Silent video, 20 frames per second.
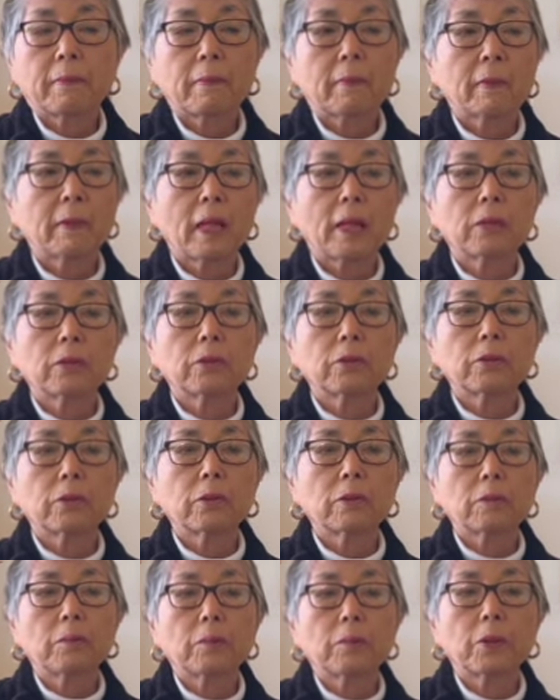They
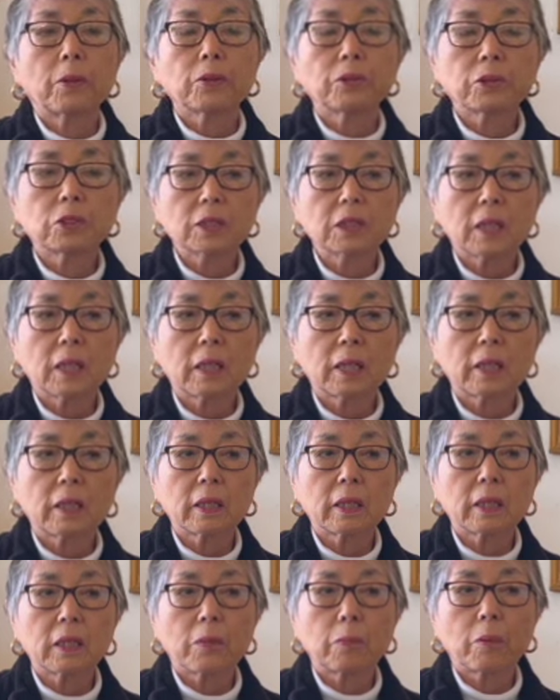couldn't purchase
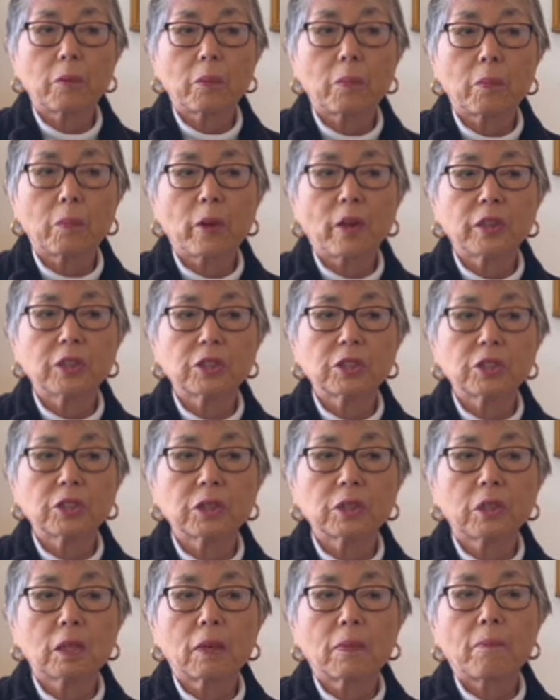anything in
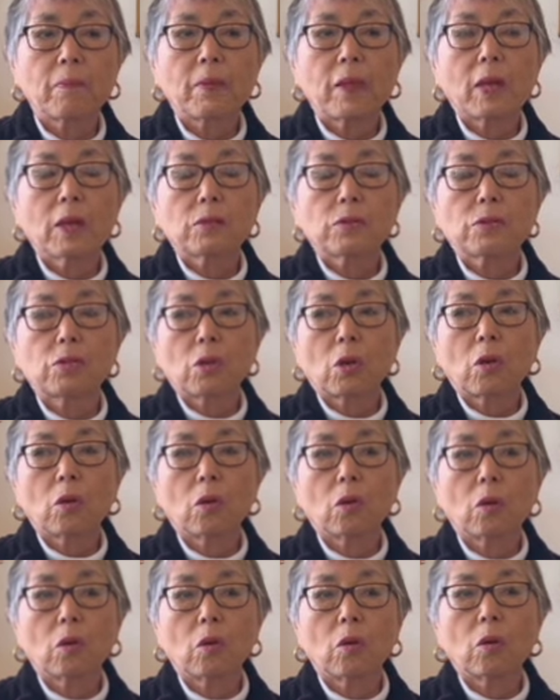preparation.
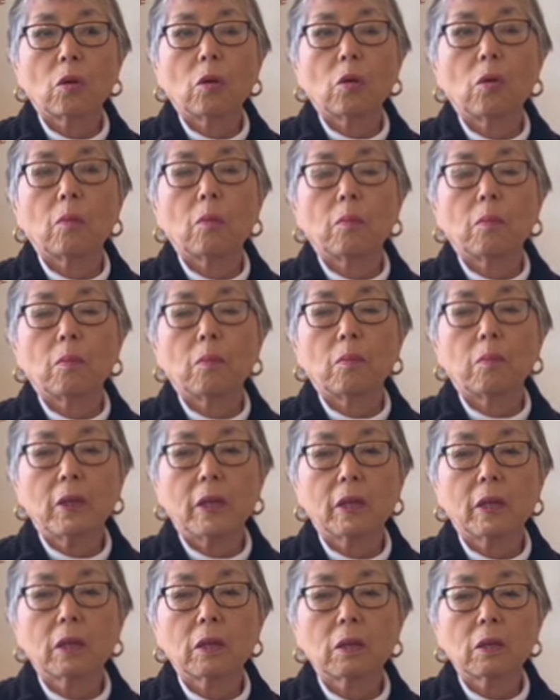So
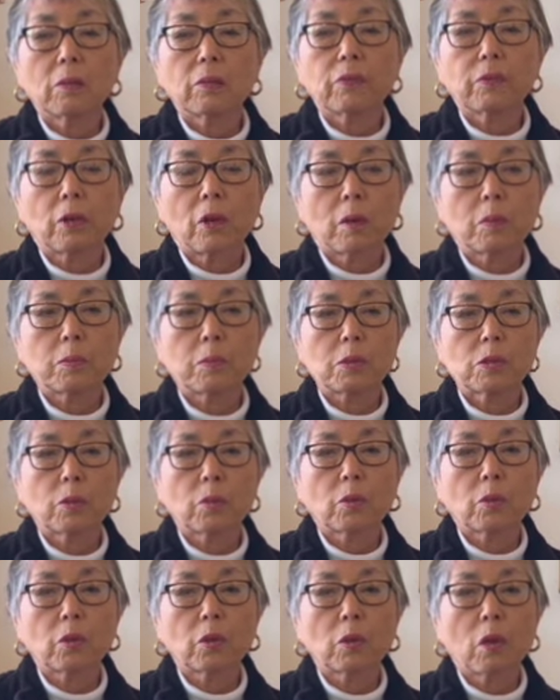many of the farms
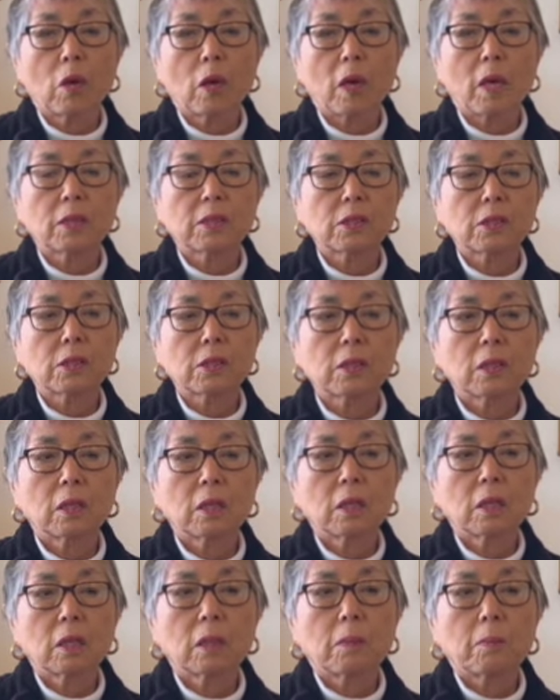were lost
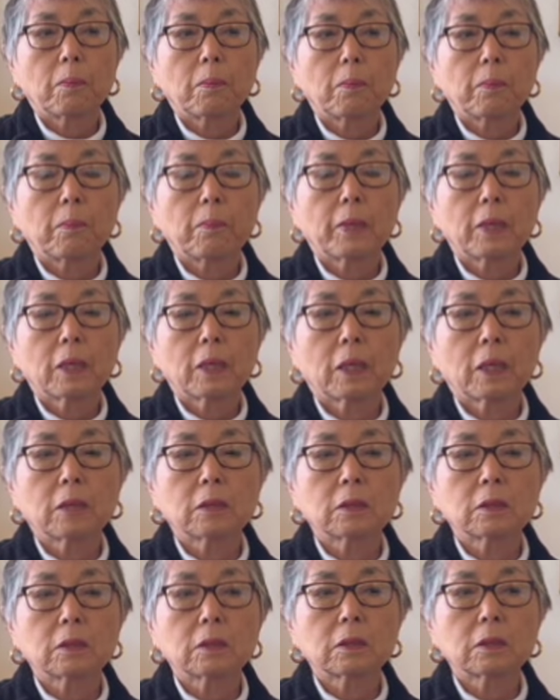
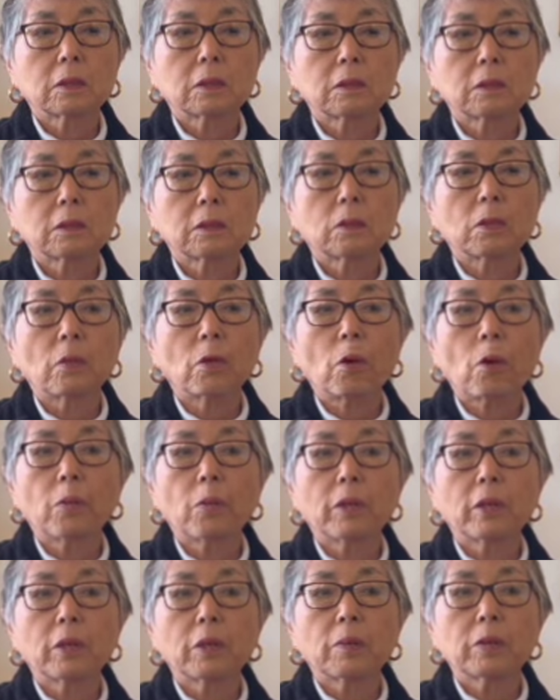because
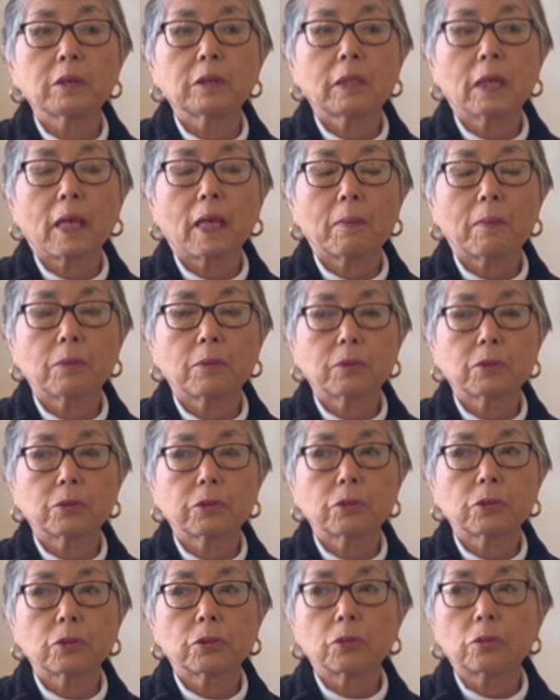nobody was able
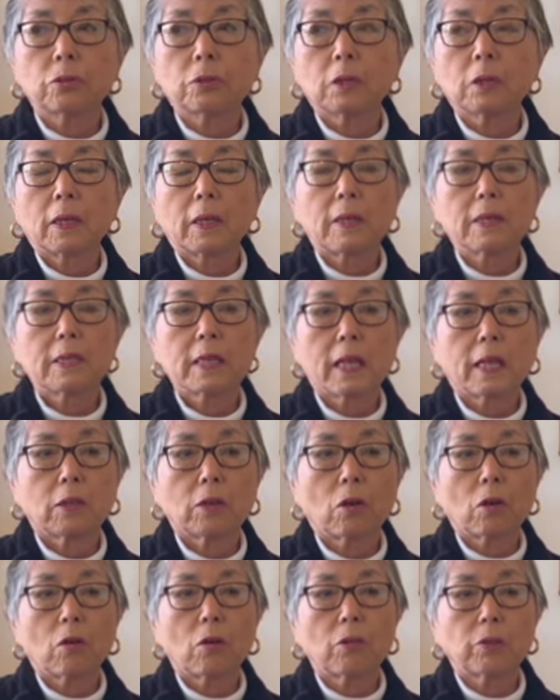to take
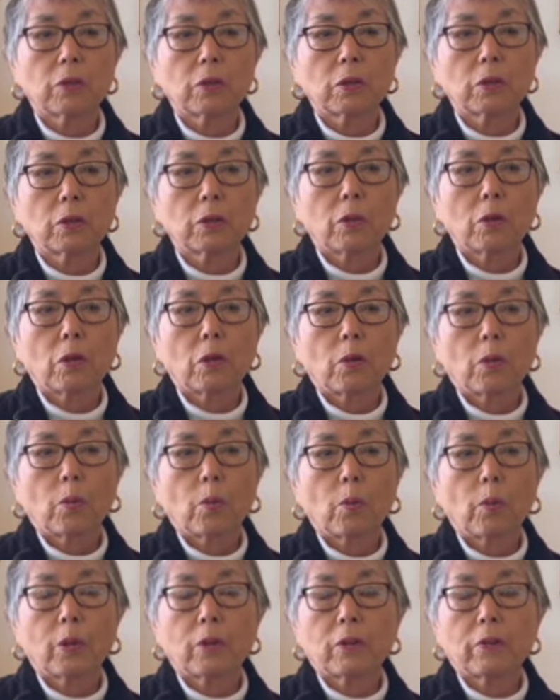over
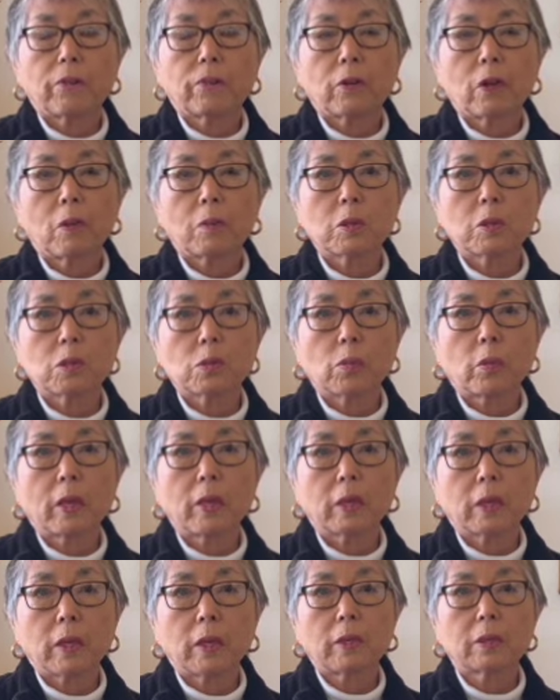when the farmers
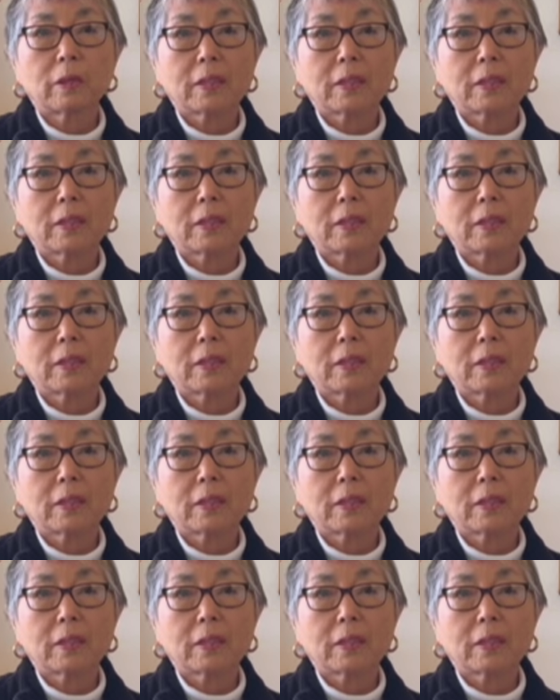went into